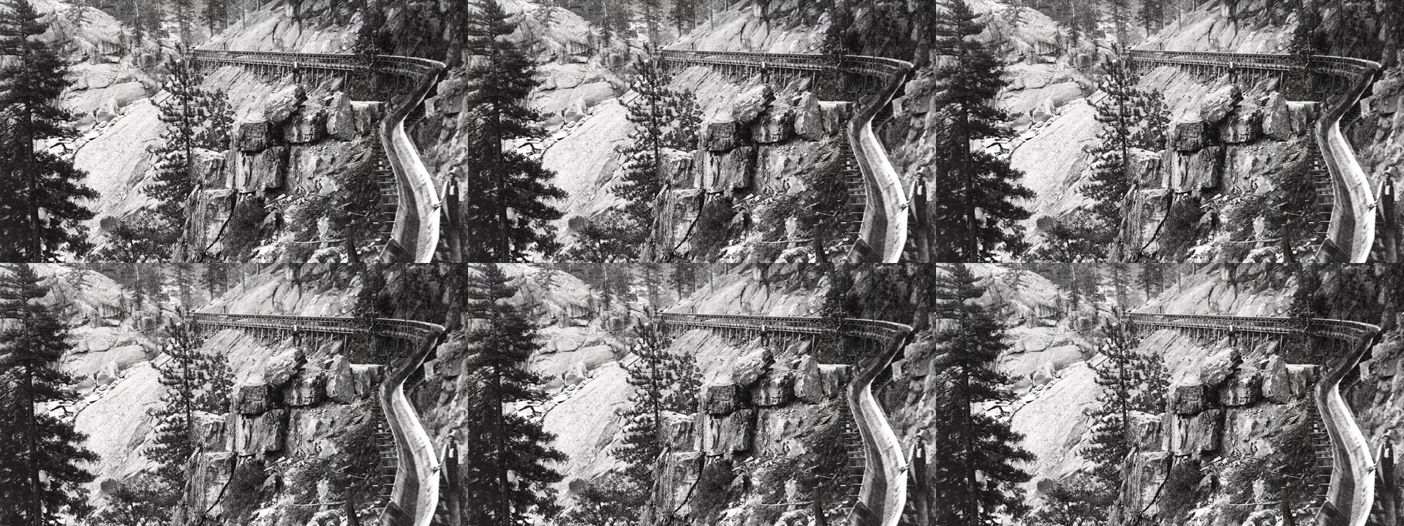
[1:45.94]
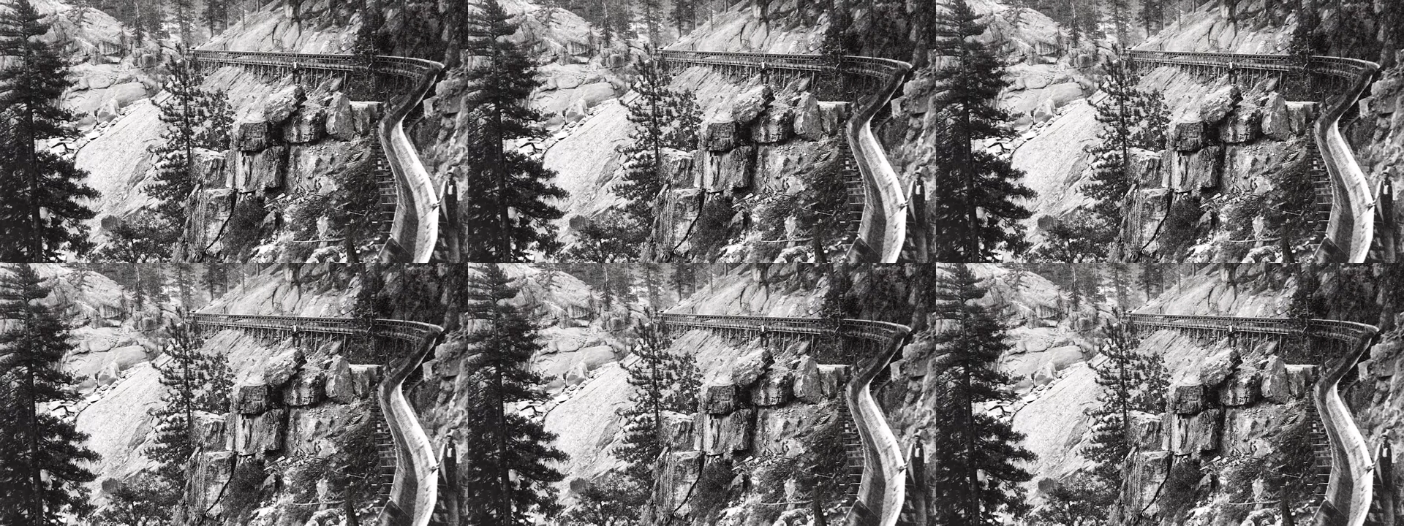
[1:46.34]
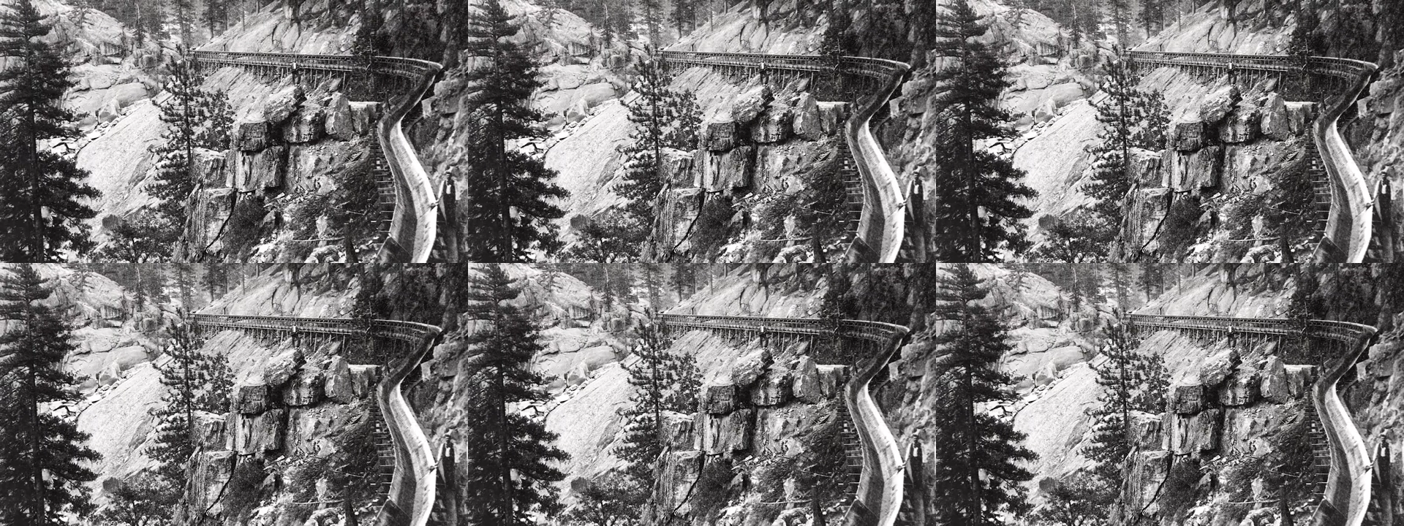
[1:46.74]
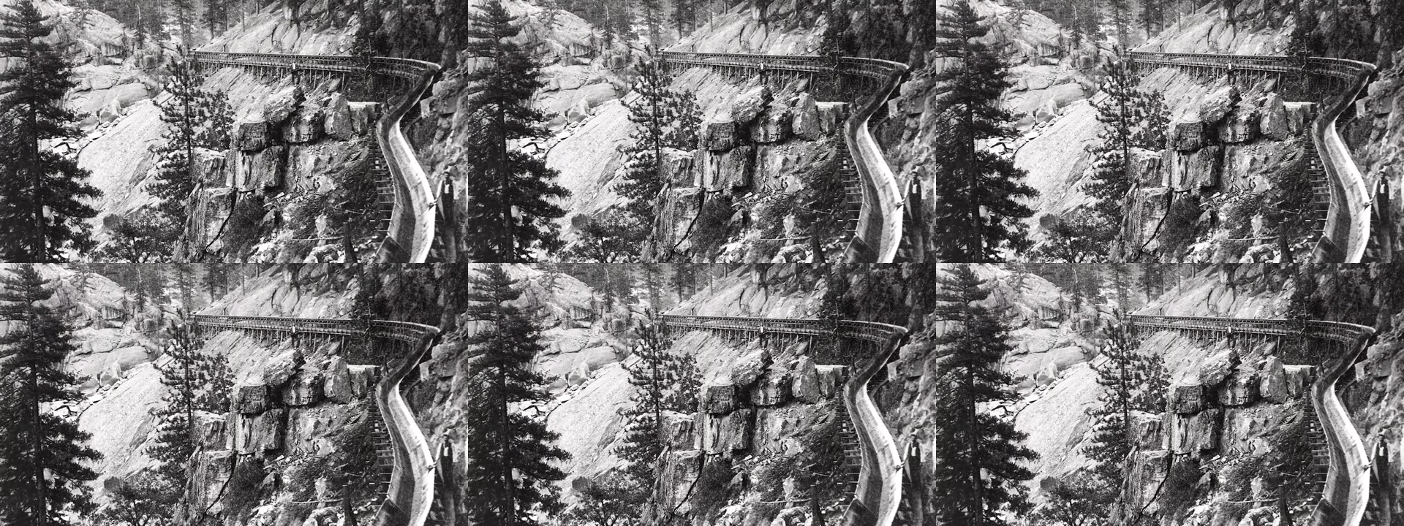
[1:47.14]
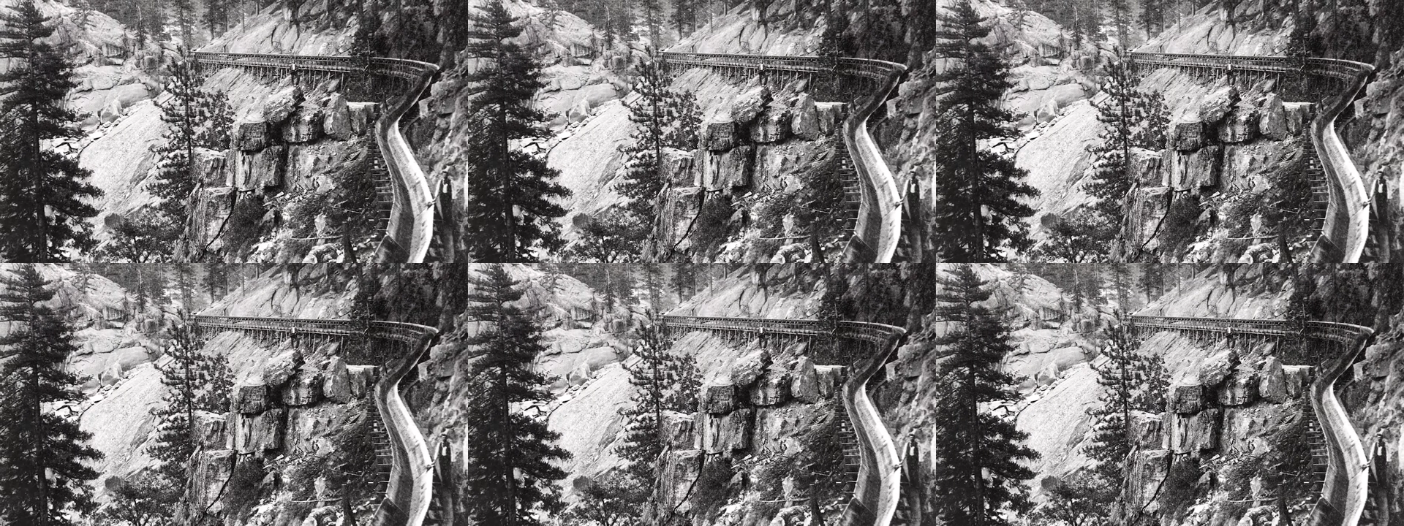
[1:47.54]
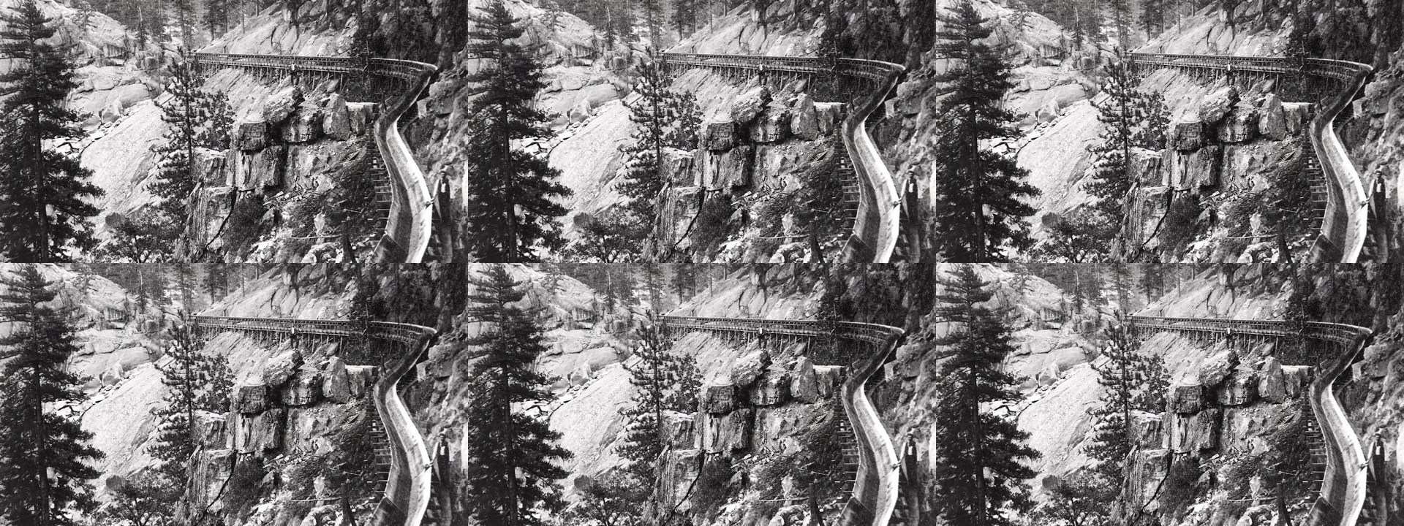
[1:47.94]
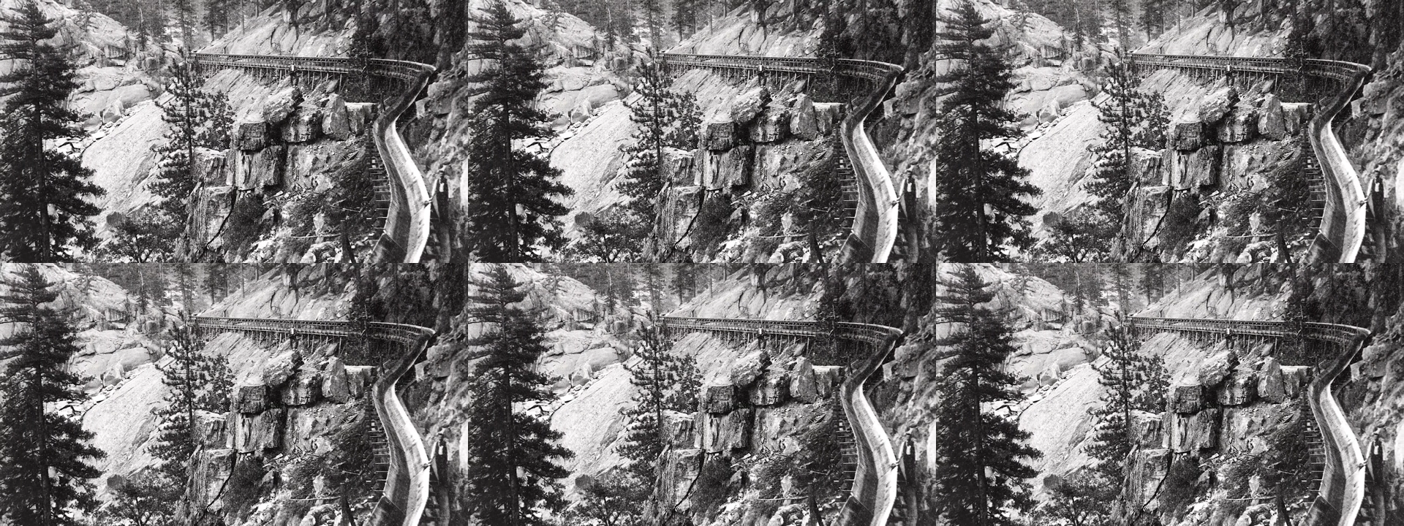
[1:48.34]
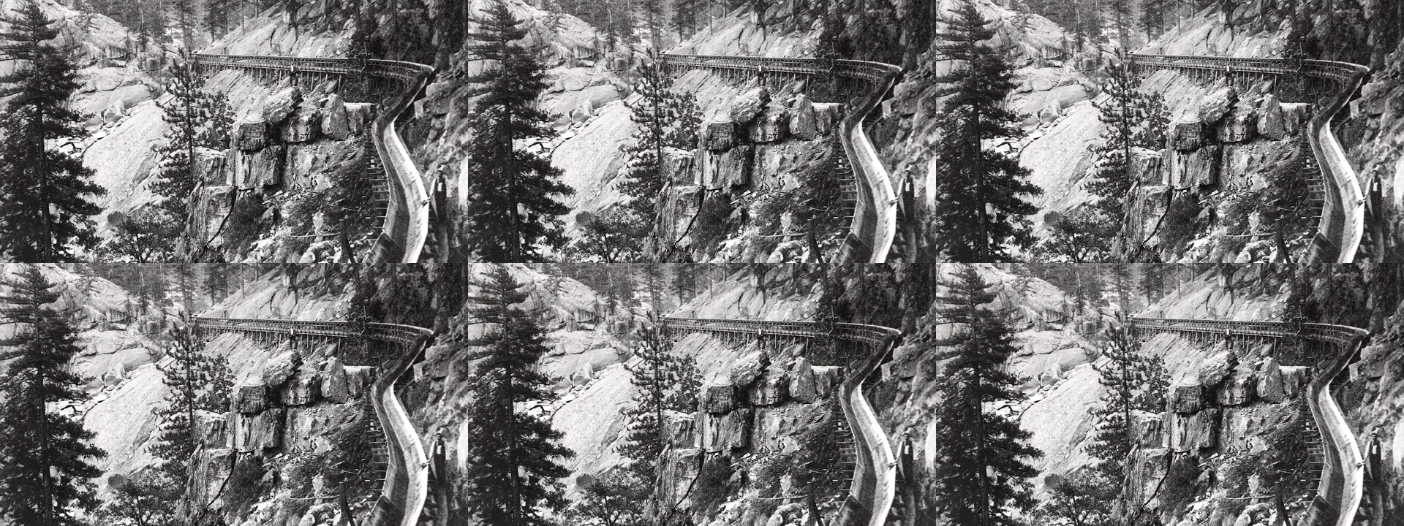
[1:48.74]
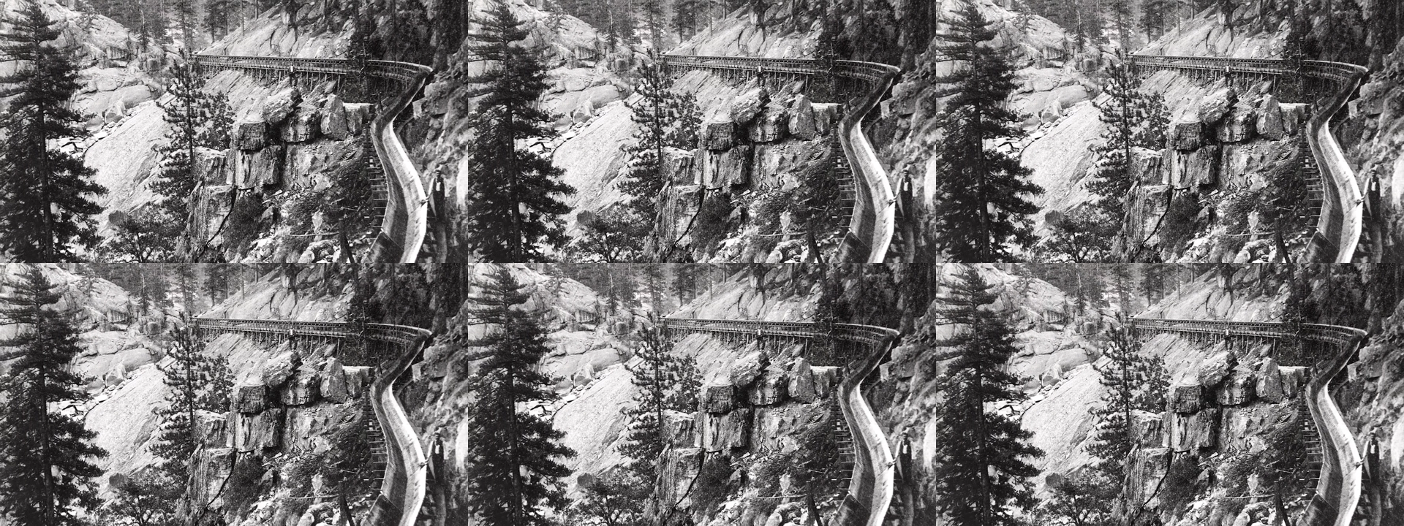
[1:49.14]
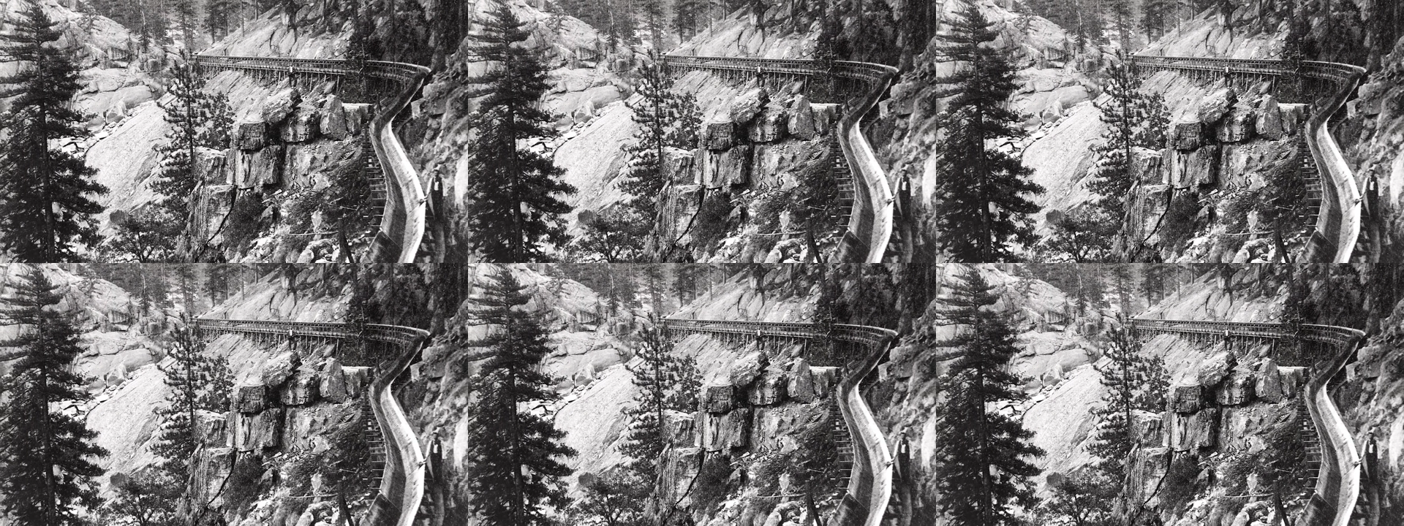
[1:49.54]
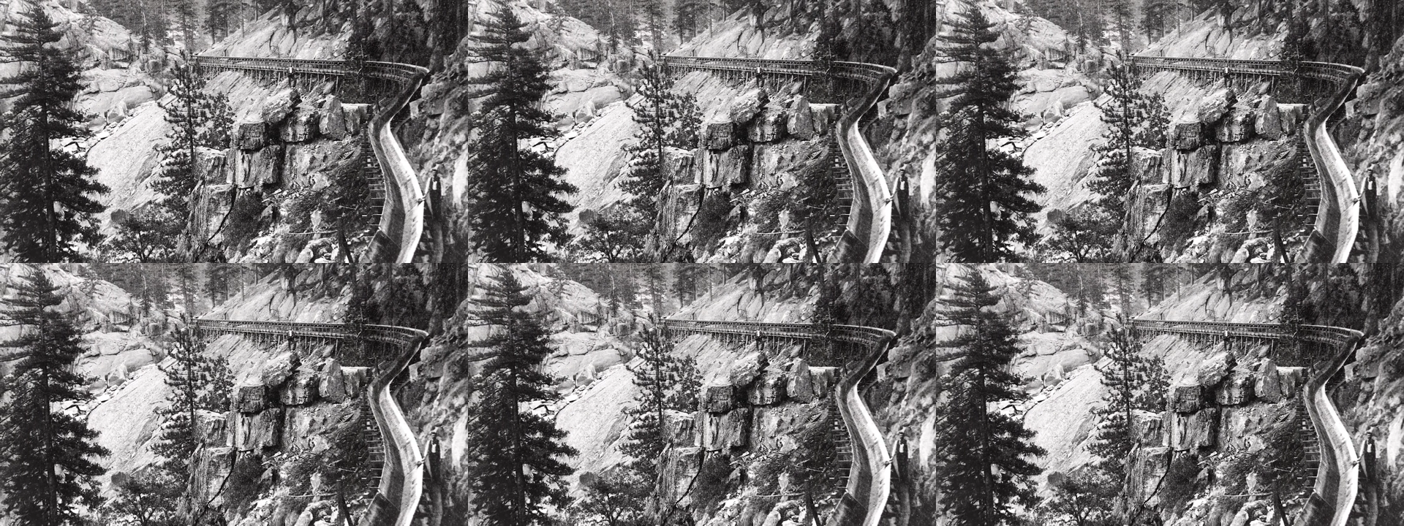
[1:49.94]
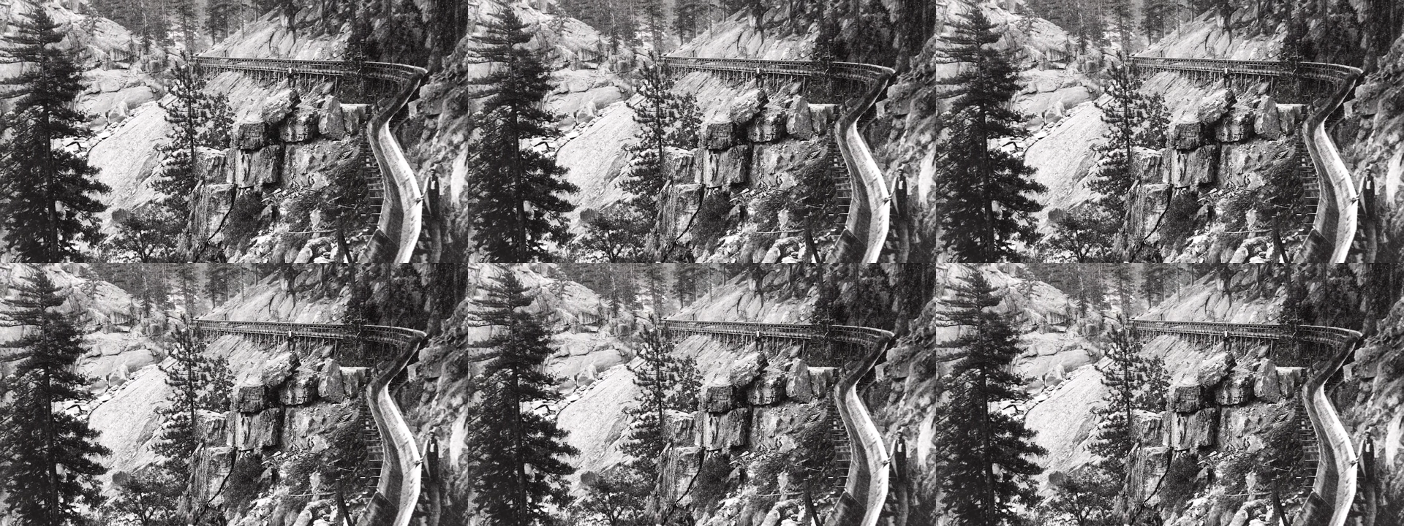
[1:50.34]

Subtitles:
Nobody's mouth can be seen.